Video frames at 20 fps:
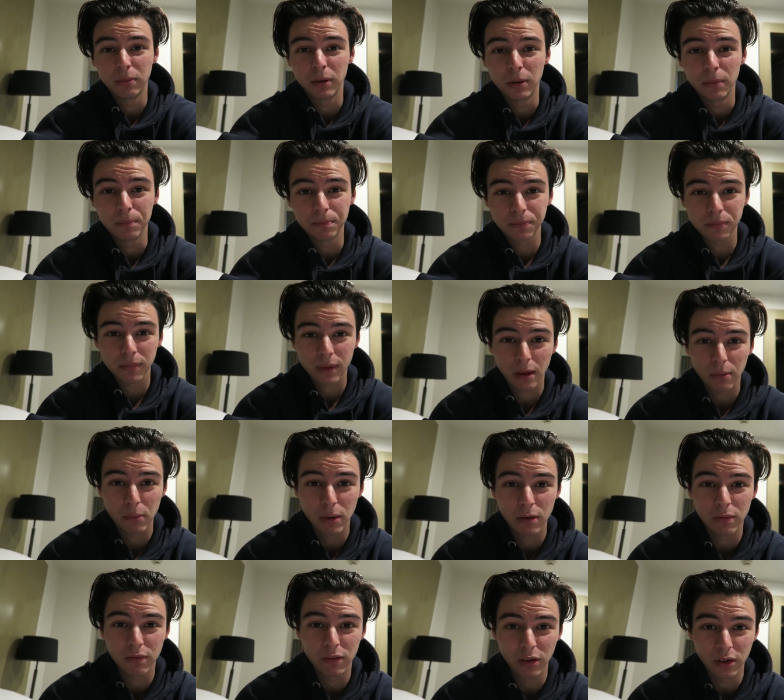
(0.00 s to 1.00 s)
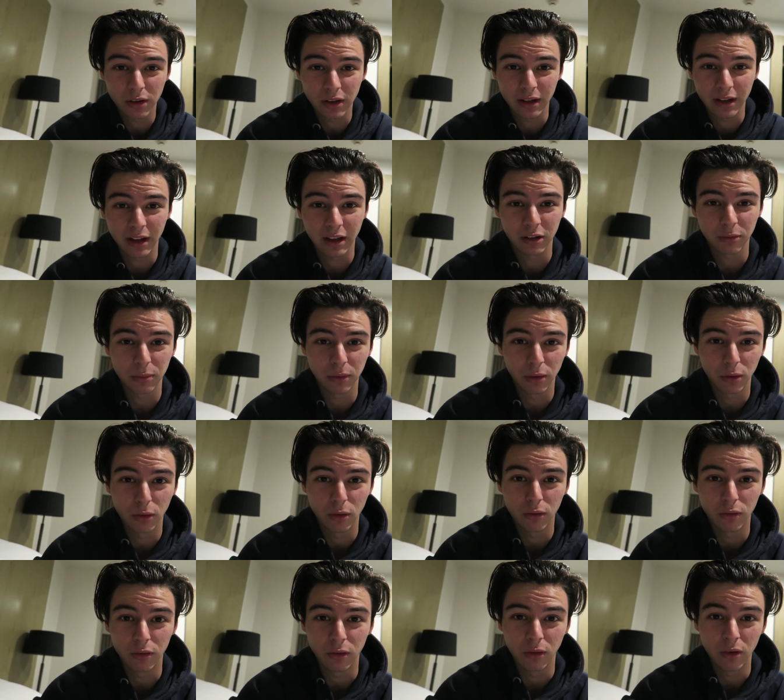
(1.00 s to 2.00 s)
but my vlogging has been
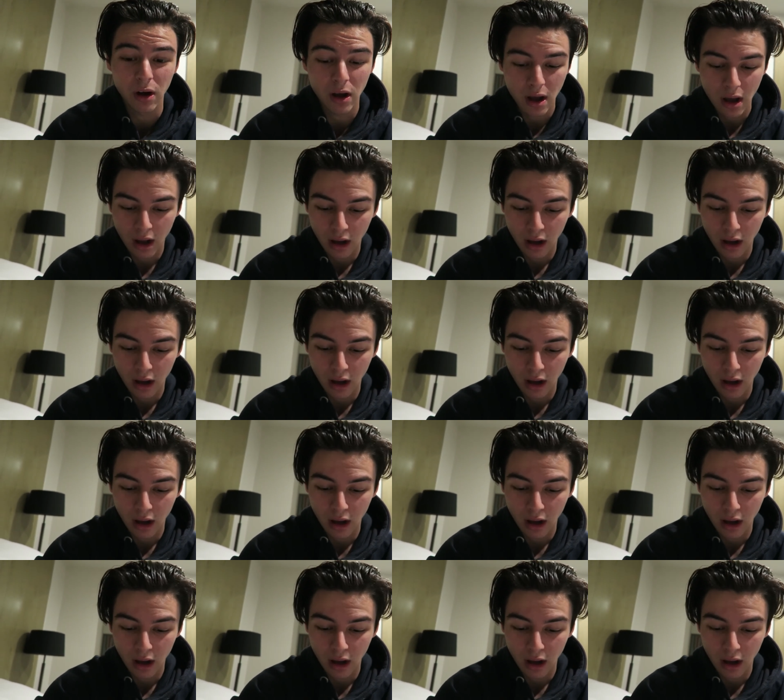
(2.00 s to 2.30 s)
awful.